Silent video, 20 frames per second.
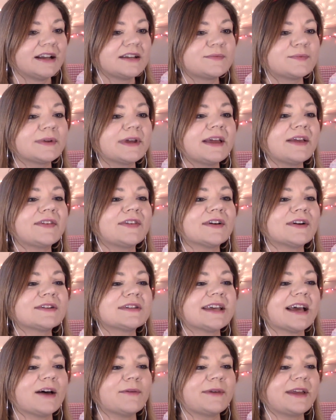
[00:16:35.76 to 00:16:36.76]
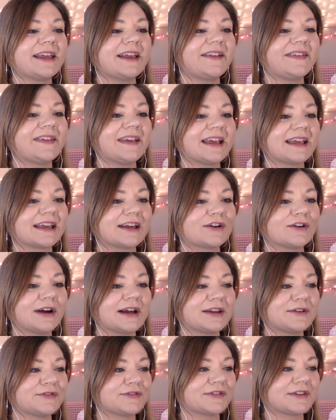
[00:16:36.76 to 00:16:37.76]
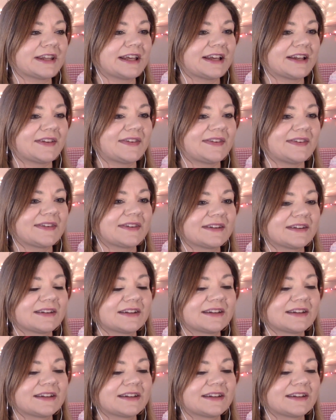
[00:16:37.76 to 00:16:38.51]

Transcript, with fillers: Please don't tell me he's taking credit for this.